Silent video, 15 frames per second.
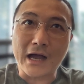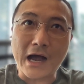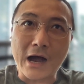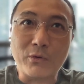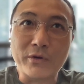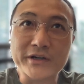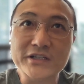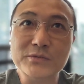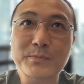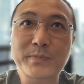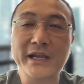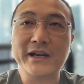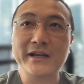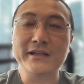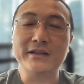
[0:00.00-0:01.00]
our
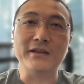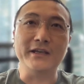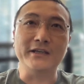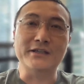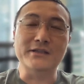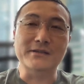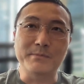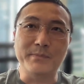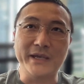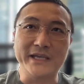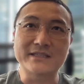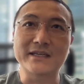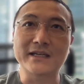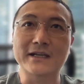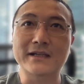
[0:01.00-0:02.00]
spirit is
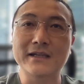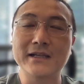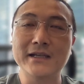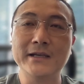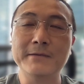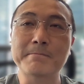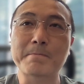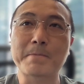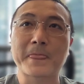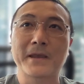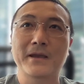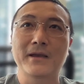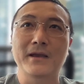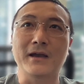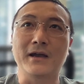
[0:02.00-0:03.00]
basically
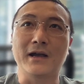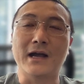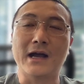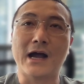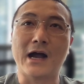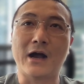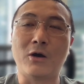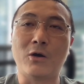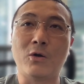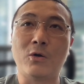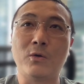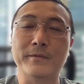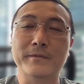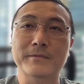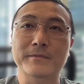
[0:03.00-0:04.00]

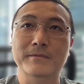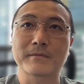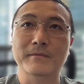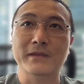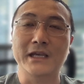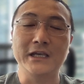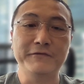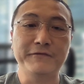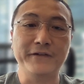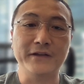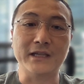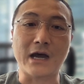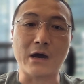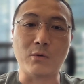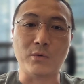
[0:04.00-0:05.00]
how
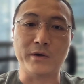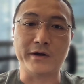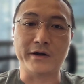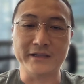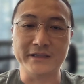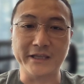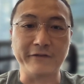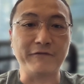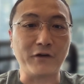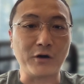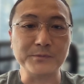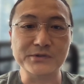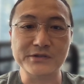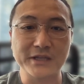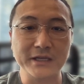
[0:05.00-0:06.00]
even our
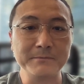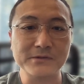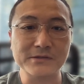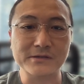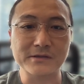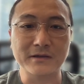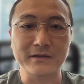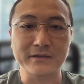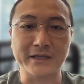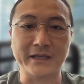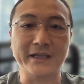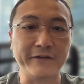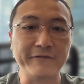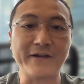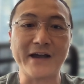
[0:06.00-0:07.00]
DevOps teams
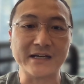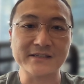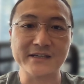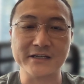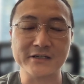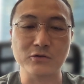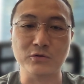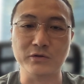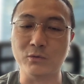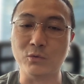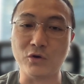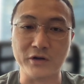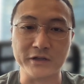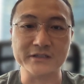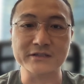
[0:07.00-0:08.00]
that have access to the
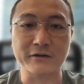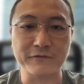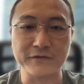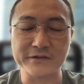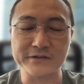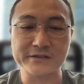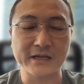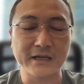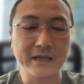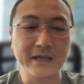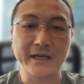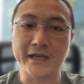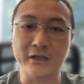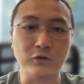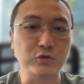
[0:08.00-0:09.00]
wallet servers
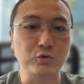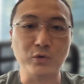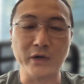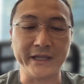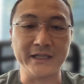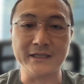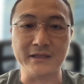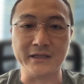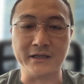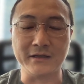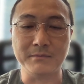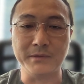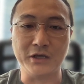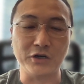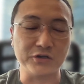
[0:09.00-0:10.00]
cannot do anything
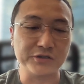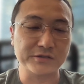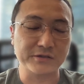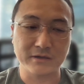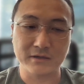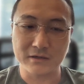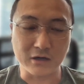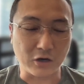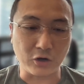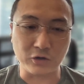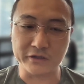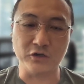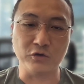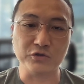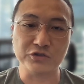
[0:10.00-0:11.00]
because
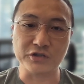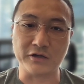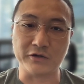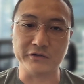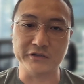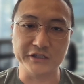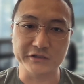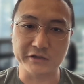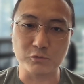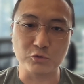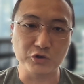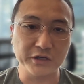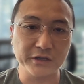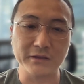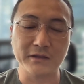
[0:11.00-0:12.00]
all the nodes are
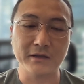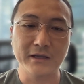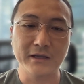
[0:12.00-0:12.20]
distributed